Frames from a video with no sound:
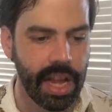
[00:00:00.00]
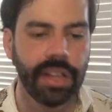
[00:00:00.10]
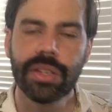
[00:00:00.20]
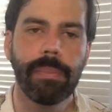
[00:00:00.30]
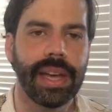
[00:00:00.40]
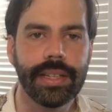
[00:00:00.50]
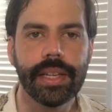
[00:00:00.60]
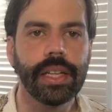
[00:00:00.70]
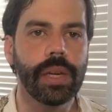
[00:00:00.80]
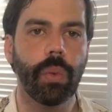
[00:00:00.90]
So
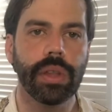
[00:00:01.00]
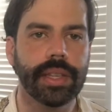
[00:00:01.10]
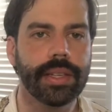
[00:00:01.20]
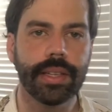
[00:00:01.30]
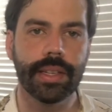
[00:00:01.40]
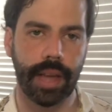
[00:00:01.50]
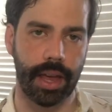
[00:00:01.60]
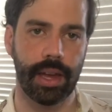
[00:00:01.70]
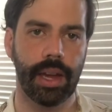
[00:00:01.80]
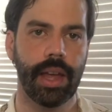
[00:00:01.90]
basically what this is
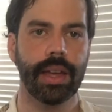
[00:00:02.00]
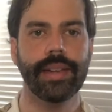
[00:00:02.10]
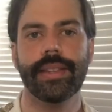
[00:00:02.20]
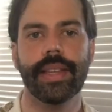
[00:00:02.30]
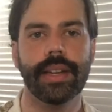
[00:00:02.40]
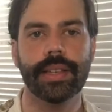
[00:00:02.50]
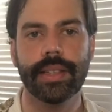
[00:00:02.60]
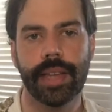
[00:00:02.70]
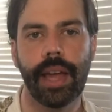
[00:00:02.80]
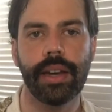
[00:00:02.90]
saying is that a
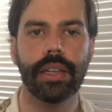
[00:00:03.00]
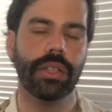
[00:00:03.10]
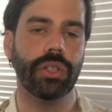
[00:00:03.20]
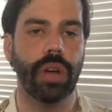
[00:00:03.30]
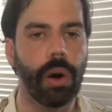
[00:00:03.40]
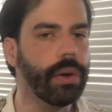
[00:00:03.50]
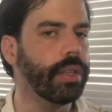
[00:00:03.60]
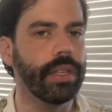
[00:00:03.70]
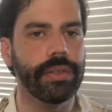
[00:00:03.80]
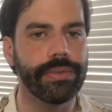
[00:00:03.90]
set is
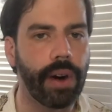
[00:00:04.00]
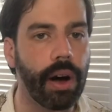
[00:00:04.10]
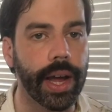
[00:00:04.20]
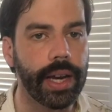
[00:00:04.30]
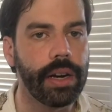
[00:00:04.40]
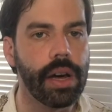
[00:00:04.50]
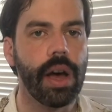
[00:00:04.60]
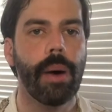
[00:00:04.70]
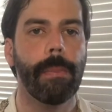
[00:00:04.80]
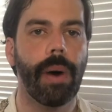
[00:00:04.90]
totally defined
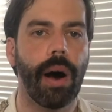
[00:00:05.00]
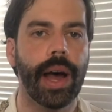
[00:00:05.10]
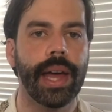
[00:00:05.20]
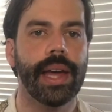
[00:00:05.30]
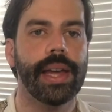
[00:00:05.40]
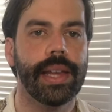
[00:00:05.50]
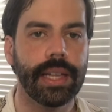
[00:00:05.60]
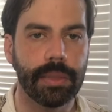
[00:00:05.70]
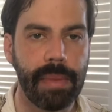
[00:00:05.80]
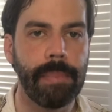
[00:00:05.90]
by
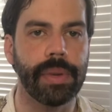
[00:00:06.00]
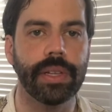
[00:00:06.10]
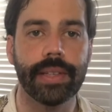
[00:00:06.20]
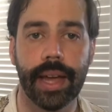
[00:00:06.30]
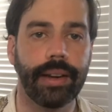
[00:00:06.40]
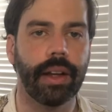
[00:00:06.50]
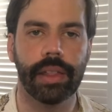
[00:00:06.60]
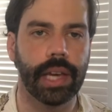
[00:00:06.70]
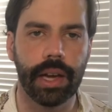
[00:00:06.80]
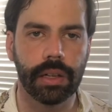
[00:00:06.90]
its members and
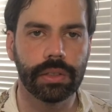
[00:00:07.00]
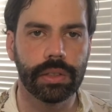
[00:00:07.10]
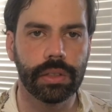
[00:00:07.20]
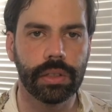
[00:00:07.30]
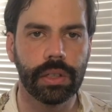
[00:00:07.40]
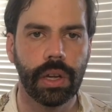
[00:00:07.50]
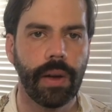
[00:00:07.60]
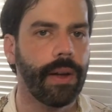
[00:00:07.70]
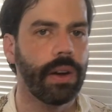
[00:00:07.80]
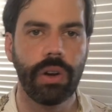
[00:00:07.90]
nothing else.
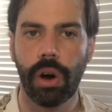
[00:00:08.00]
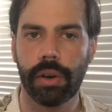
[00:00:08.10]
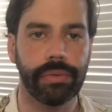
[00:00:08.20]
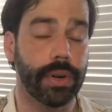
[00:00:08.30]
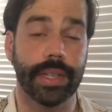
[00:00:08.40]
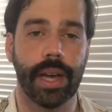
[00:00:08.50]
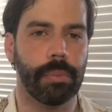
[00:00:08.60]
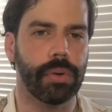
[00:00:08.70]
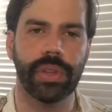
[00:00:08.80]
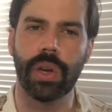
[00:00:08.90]
Not, for
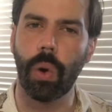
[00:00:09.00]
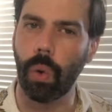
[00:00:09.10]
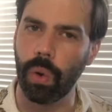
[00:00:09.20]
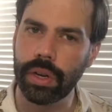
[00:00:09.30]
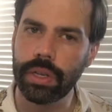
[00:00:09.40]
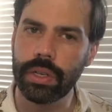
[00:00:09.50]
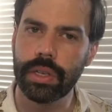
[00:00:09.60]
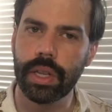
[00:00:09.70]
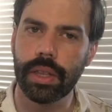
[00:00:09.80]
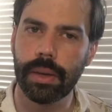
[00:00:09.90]
example, the orders
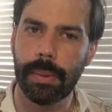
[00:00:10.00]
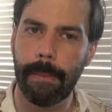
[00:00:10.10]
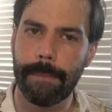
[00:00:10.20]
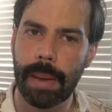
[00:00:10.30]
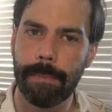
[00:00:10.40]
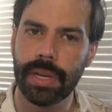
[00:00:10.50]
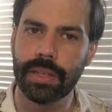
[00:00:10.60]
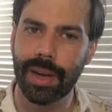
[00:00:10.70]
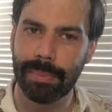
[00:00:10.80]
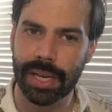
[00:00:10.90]
that the
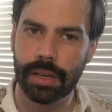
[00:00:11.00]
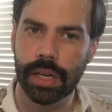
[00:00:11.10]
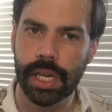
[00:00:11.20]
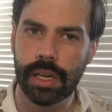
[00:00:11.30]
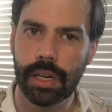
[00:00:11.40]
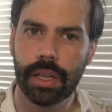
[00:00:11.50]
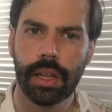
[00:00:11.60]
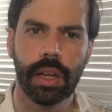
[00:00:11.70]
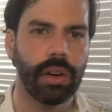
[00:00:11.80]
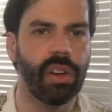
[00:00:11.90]
members appear in,
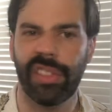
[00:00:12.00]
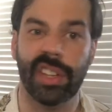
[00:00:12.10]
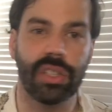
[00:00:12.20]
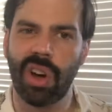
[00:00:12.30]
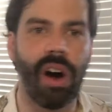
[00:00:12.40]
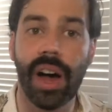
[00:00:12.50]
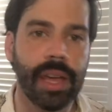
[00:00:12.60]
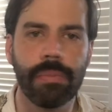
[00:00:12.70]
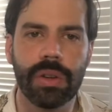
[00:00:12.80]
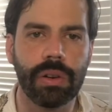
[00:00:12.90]
not the
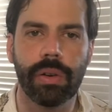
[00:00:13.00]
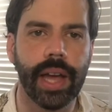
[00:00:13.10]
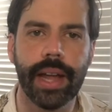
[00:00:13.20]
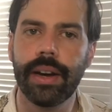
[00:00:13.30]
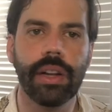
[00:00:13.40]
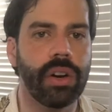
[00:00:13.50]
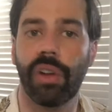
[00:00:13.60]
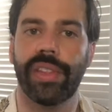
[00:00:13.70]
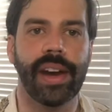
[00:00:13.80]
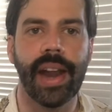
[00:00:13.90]
time you created it,
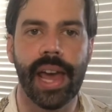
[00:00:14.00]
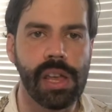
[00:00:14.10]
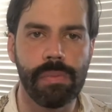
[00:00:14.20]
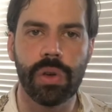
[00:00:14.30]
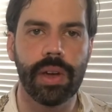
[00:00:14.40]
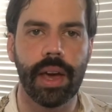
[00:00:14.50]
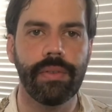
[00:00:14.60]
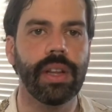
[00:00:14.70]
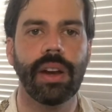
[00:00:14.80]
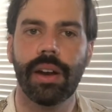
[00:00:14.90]
not the name you gave
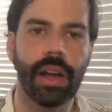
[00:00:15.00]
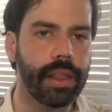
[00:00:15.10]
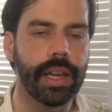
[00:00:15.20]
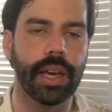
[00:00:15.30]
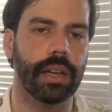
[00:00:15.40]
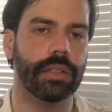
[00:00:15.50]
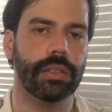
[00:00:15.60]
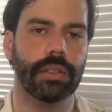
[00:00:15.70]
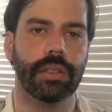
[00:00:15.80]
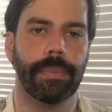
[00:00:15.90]
it, nothing else.